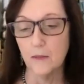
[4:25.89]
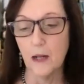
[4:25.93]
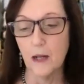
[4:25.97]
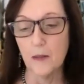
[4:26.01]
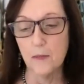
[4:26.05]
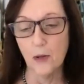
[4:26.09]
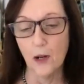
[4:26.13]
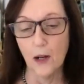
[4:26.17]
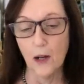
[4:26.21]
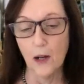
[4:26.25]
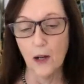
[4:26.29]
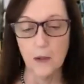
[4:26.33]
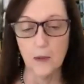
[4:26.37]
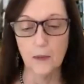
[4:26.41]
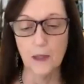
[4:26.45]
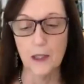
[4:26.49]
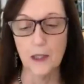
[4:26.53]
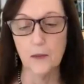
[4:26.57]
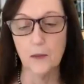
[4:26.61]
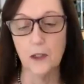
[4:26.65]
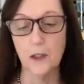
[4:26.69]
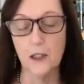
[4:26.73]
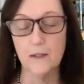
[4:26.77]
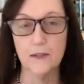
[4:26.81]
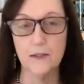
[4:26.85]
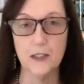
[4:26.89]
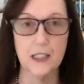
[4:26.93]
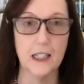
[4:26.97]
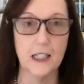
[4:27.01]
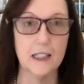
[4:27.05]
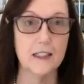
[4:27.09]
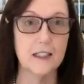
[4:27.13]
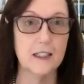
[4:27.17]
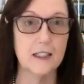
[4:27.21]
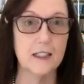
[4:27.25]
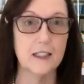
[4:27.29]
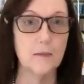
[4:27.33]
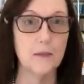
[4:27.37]
I probably would have said
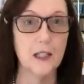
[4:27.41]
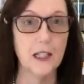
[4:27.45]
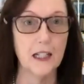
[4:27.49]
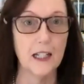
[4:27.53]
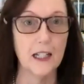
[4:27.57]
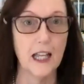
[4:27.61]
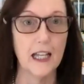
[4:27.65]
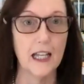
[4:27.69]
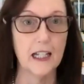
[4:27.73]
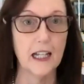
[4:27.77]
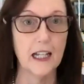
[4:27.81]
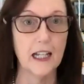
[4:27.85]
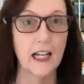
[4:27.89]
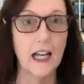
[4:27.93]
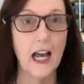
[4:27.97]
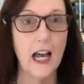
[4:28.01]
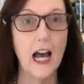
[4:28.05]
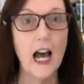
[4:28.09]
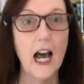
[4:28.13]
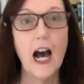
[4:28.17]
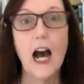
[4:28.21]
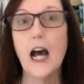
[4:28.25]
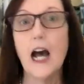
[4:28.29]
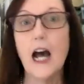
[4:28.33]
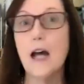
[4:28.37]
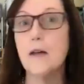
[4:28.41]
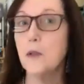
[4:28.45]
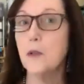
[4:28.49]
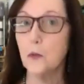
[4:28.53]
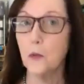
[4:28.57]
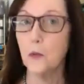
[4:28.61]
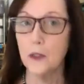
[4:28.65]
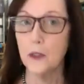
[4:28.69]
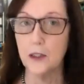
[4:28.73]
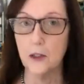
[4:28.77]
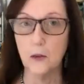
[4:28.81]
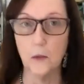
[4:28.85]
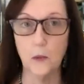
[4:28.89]
something like, I'm a
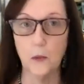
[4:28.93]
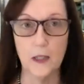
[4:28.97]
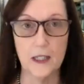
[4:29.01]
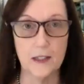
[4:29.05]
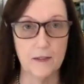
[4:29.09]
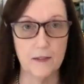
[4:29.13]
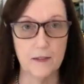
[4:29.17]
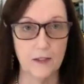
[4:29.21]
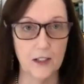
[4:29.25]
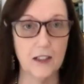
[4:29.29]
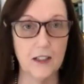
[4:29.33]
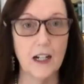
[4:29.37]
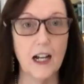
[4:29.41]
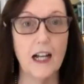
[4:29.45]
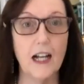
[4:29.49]
real weaver.